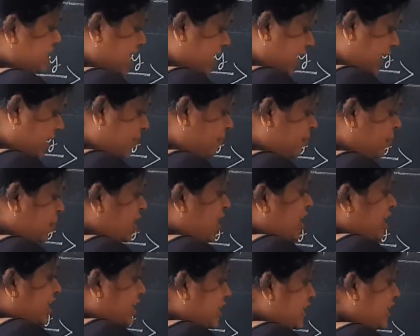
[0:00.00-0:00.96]
Then,
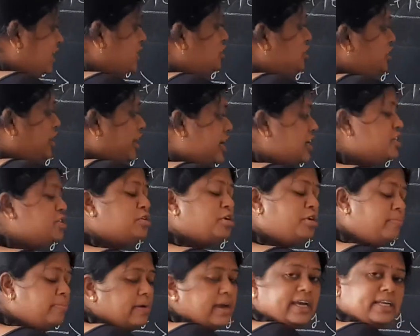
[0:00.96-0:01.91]
each ray
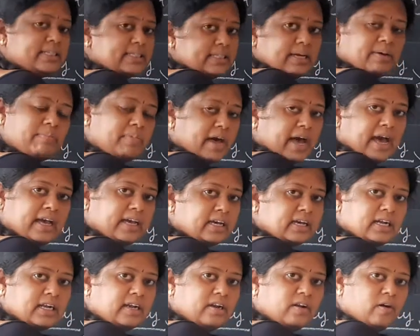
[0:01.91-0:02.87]
should make some
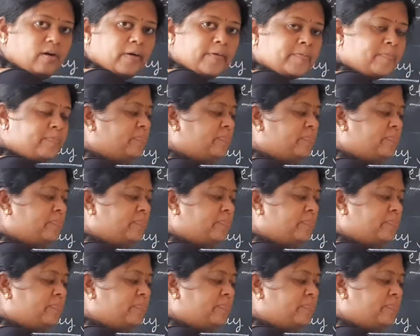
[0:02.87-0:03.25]
angle, no?